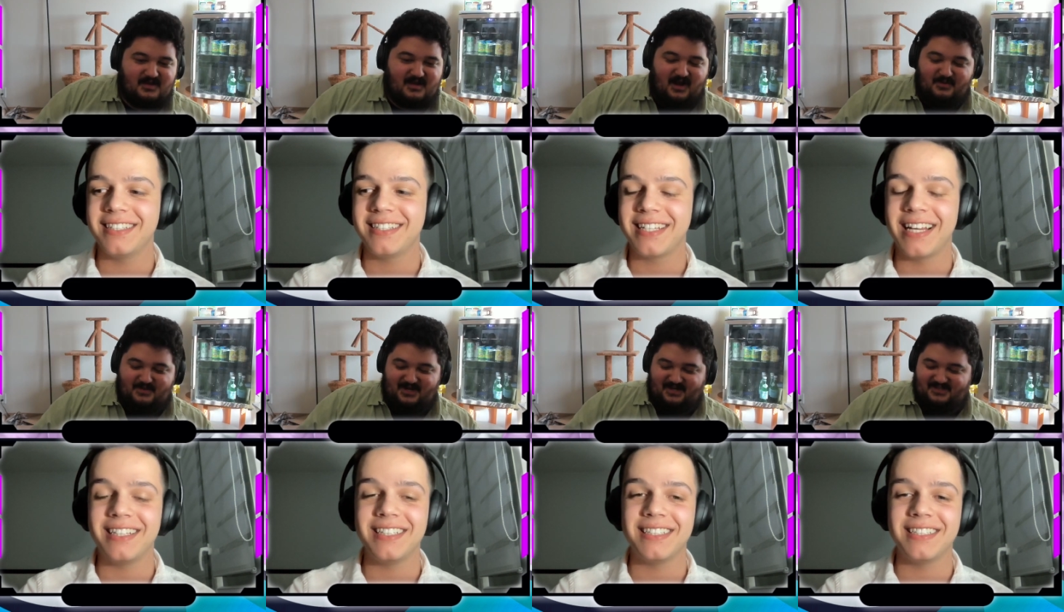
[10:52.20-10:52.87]
Speaker 1: I'm
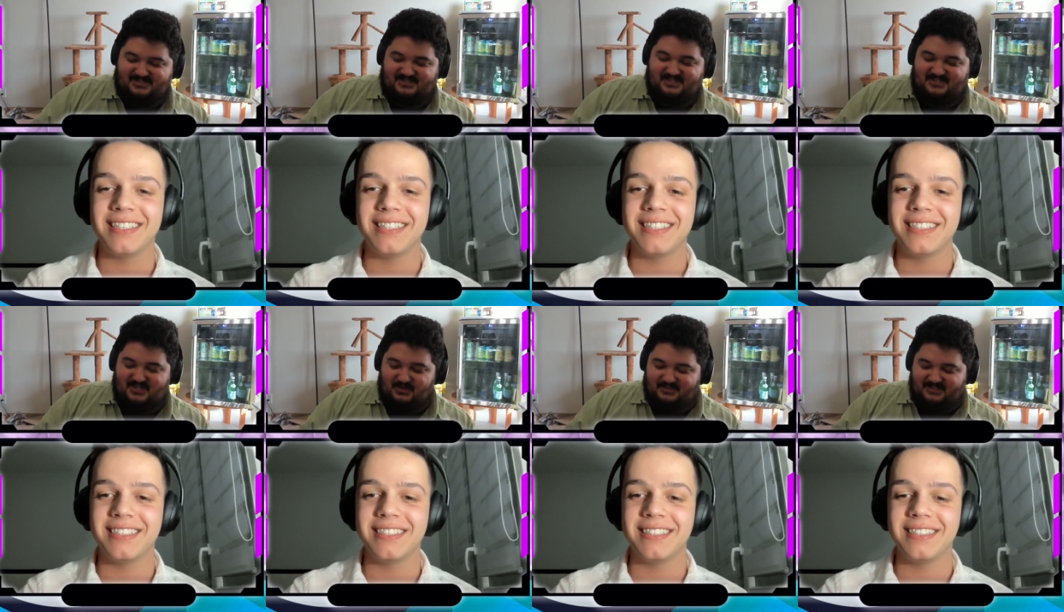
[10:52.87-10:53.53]
gonna be honest. This
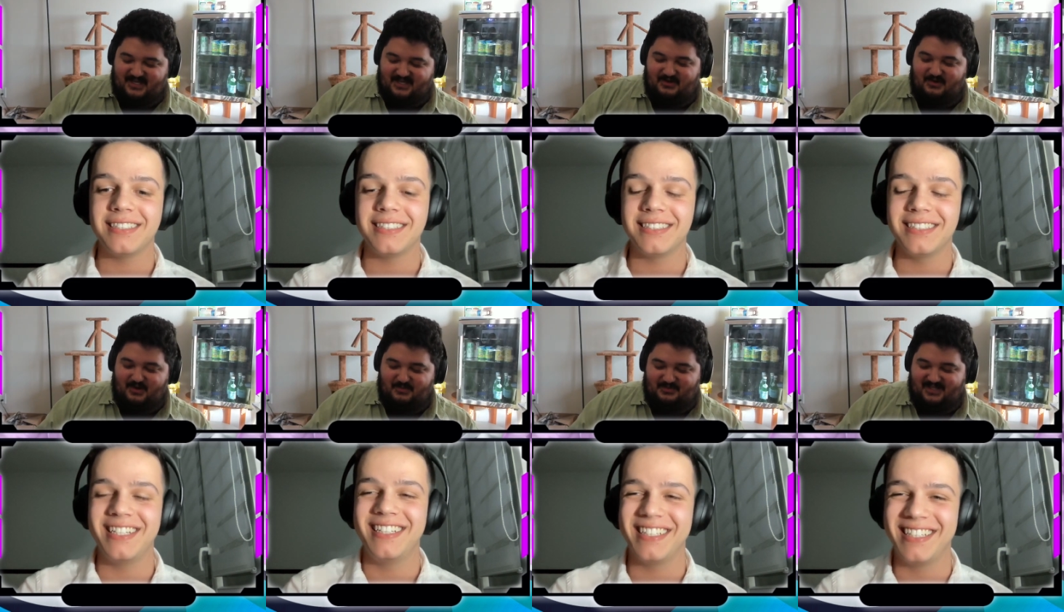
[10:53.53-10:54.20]
is the only deck I
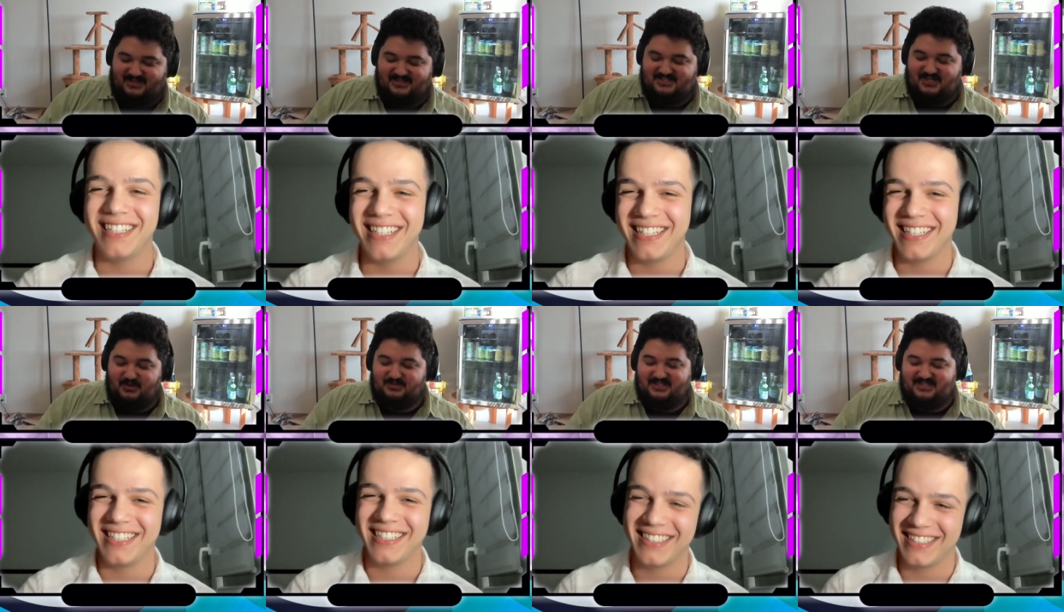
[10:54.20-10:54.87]
know how to play. this is
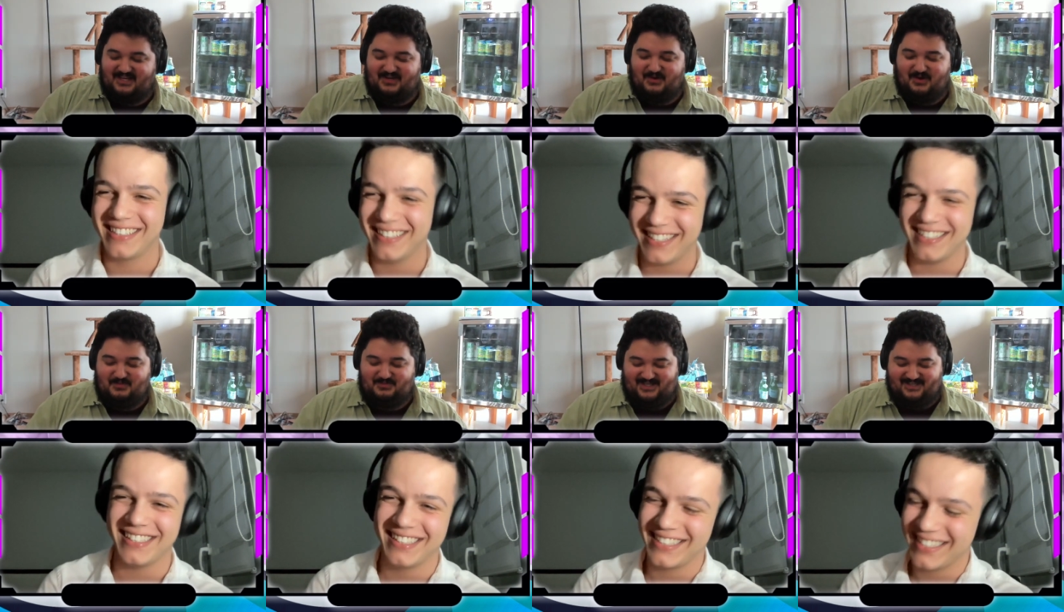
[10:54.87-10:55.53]
the only deck I know how
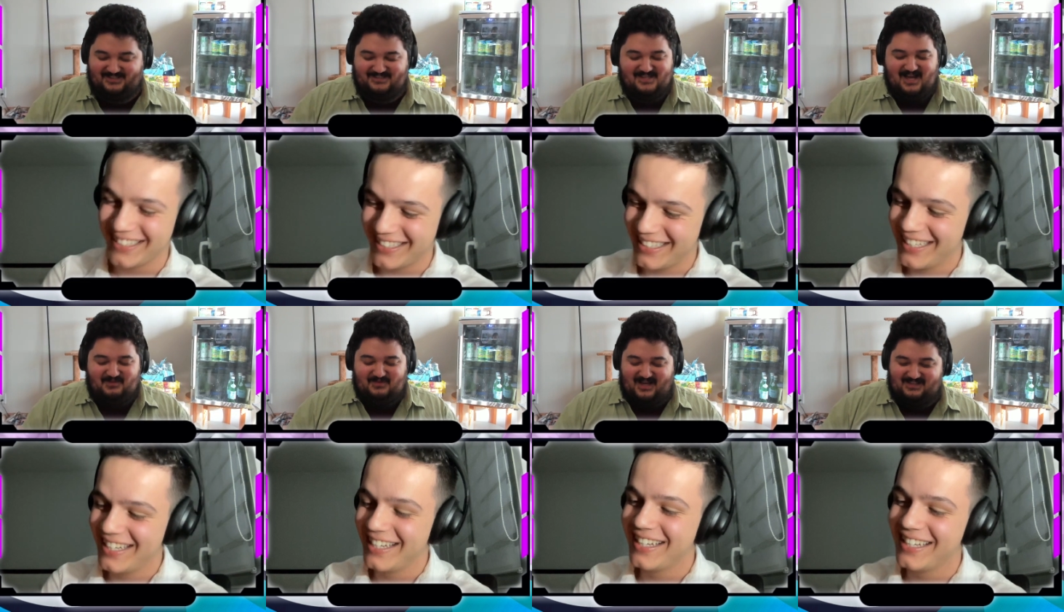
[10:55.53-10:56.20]
to play.
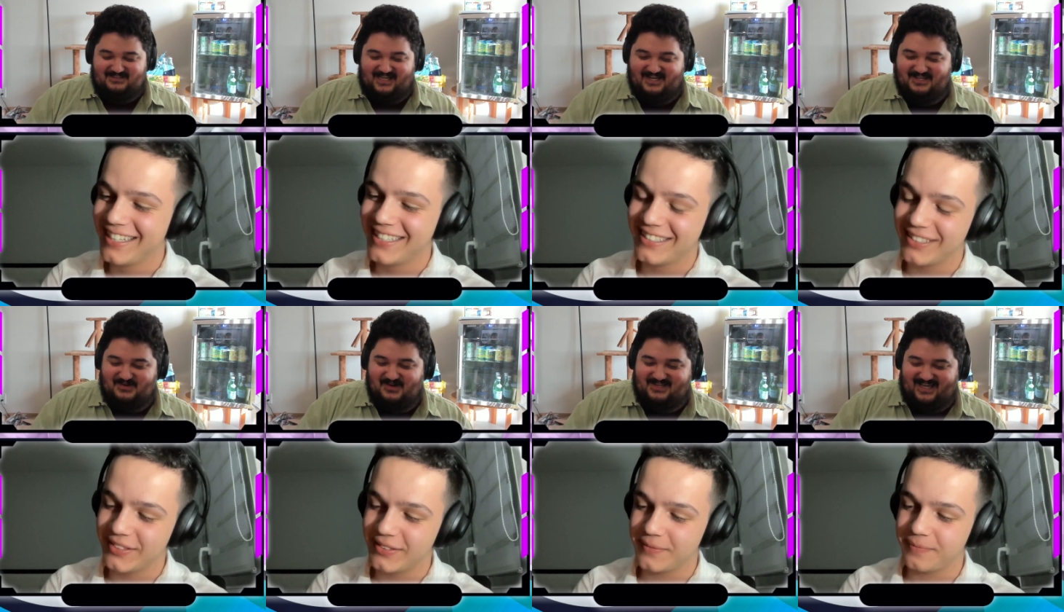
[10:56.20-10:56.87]
I'm not gonna lie to
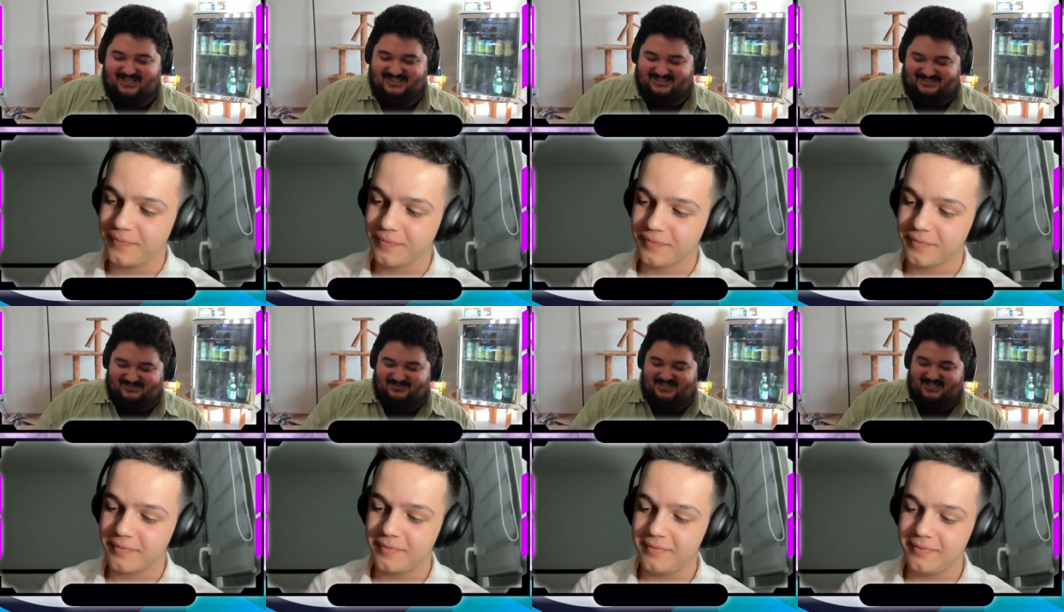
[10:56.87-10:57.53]
you. Okay,
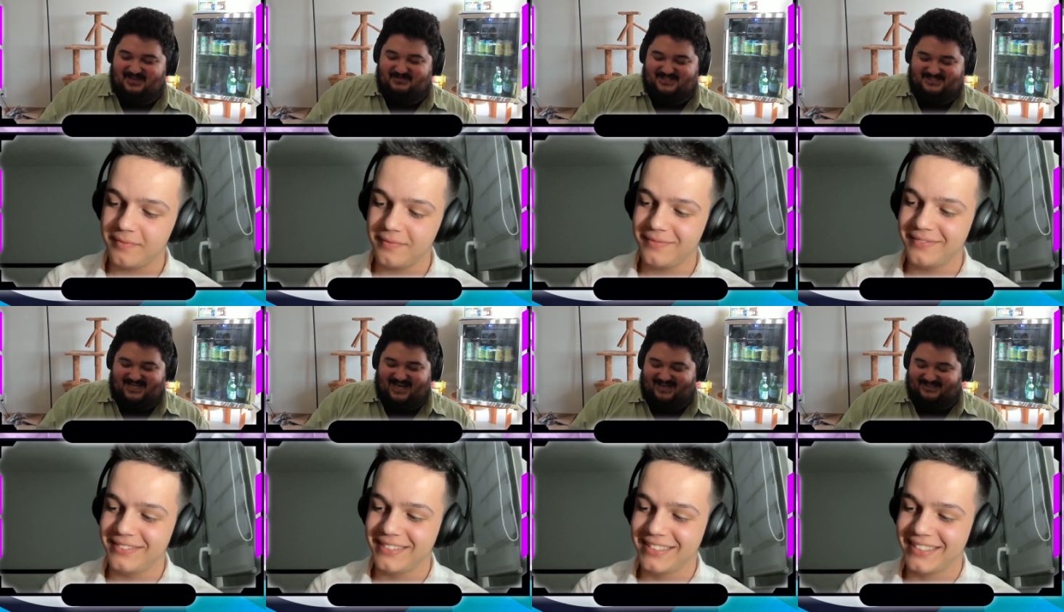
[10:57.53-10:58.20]
we can keep it a
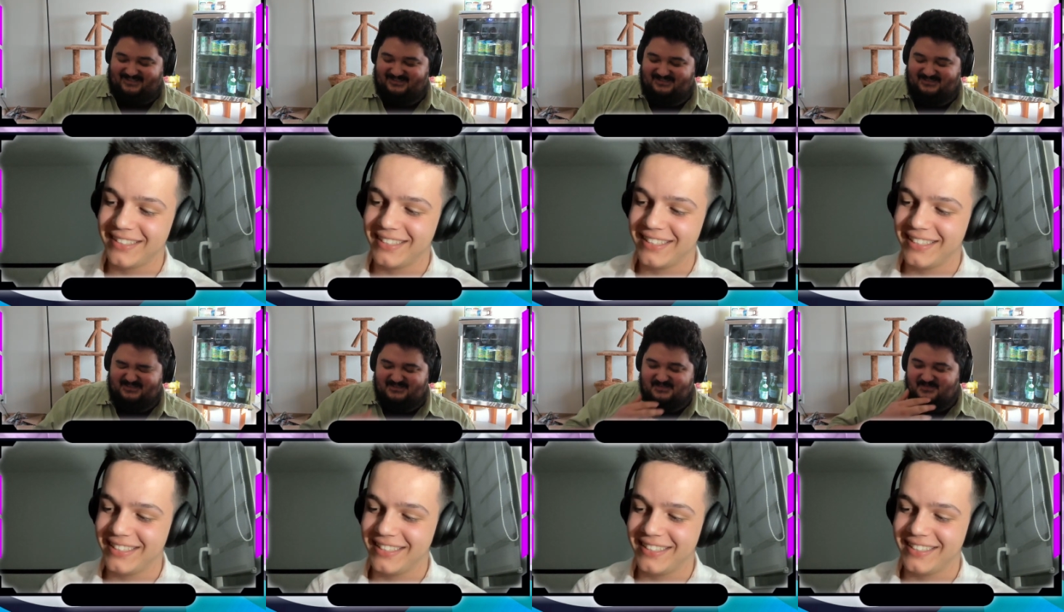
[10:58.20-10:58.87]
stack.
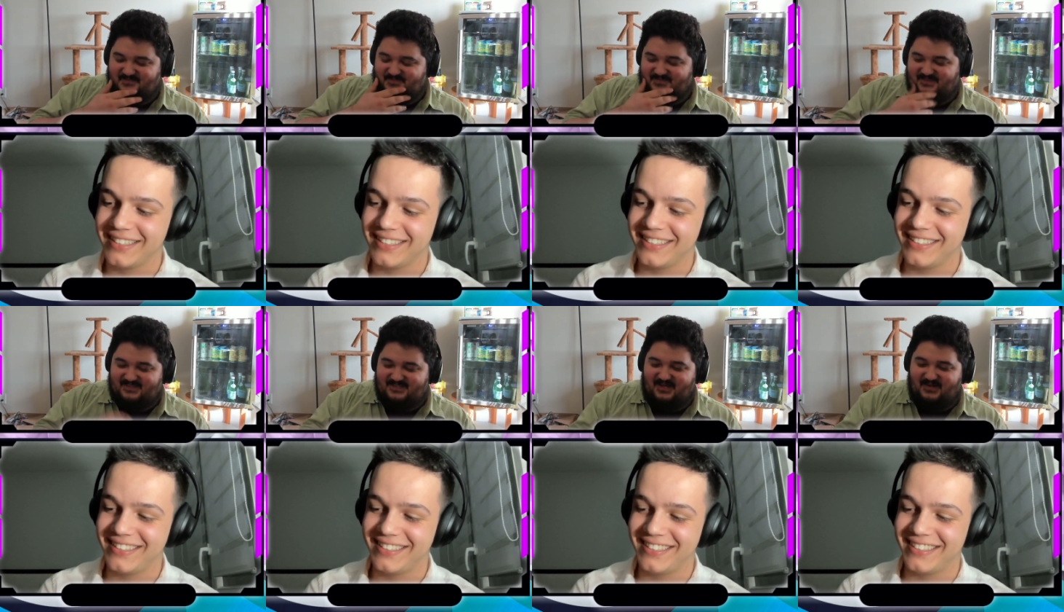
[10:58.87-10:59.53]

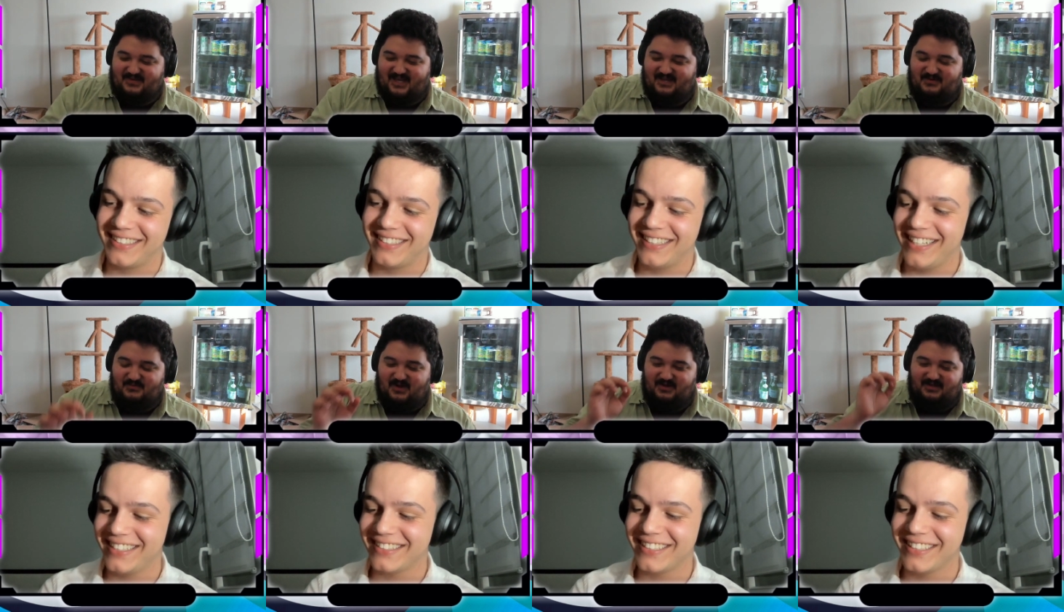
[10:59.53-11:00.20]
Okay,
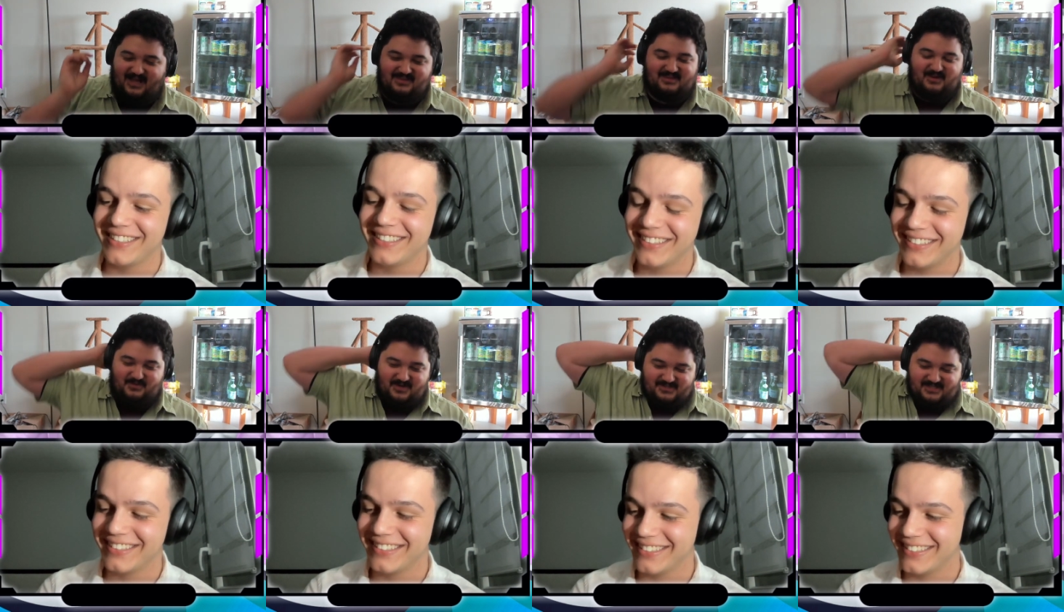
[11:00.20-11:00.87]
let's well, go. I think
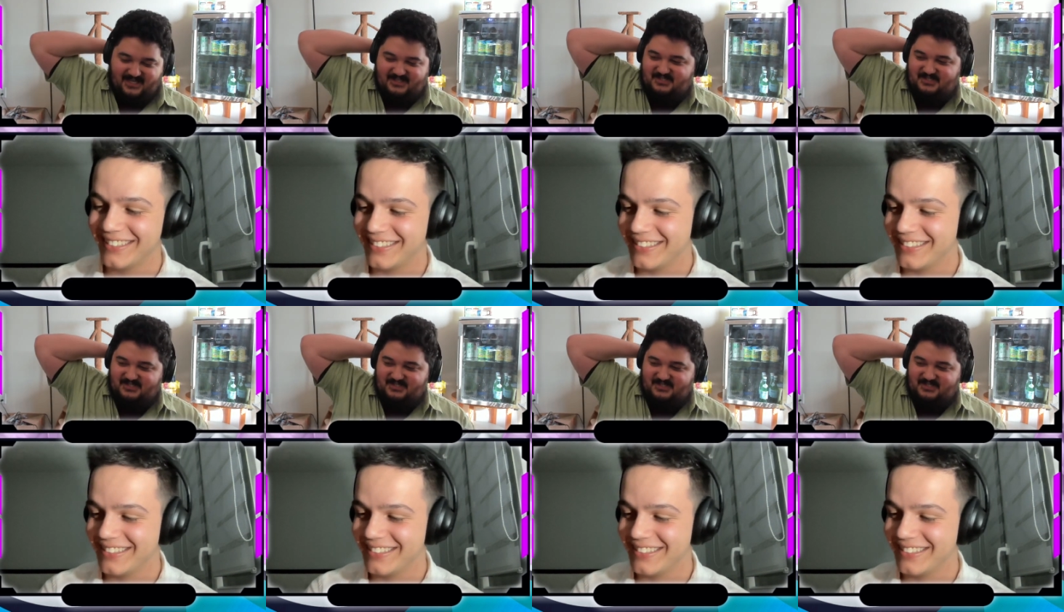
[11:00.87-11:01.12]
I'm already. It's